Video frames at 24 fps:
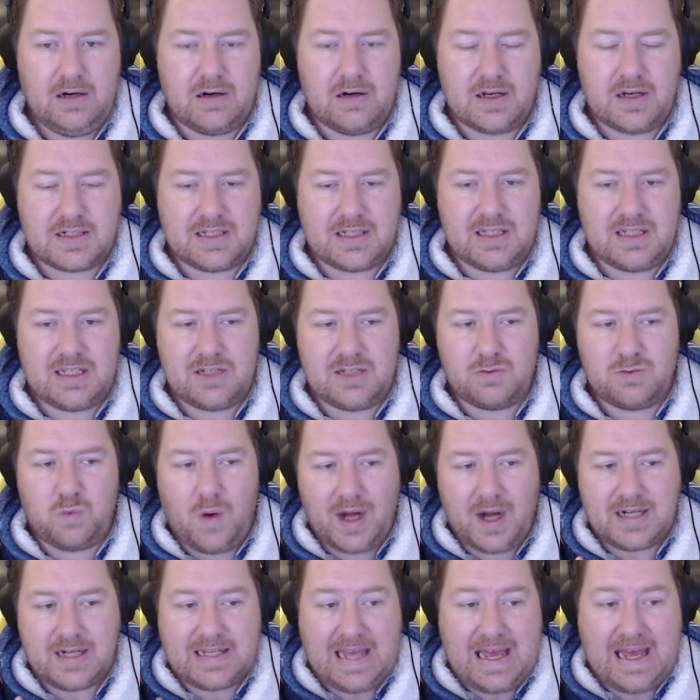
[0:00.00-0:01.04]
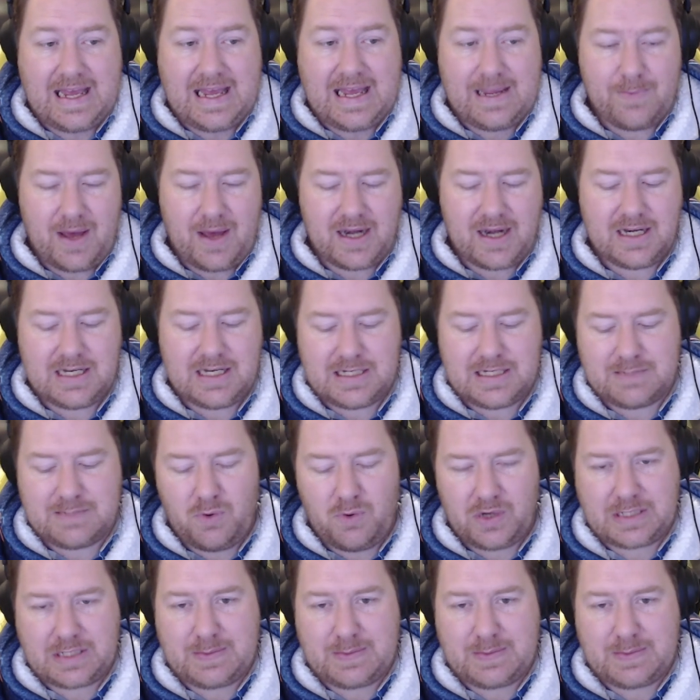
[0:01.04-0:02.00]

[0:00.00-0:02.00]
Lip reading: Right, so this is one game, and it is more